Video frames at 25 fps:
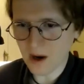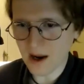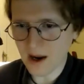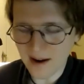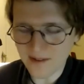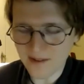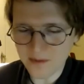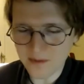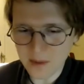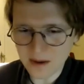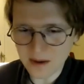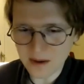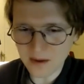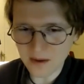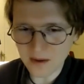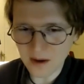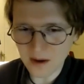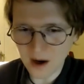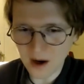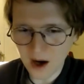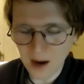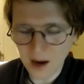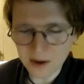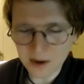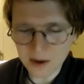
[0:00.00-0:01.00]
I've
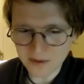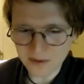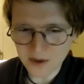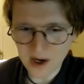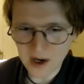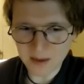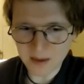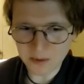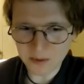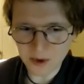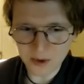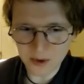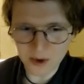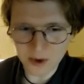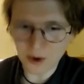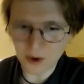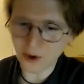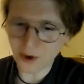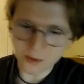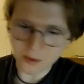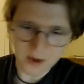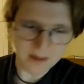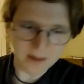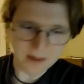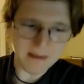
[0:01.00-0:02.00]
been a couple of times going
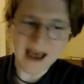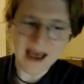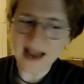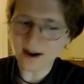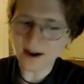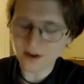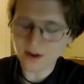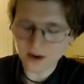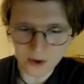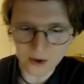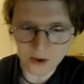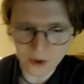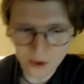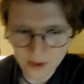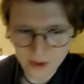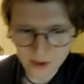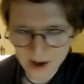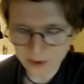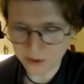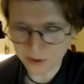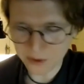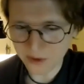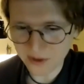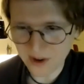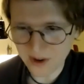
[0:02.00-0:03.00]
all the way back to
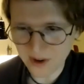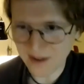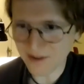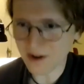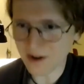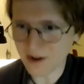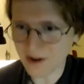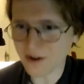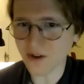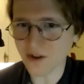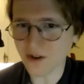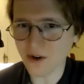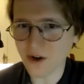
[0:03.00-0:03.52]
2007.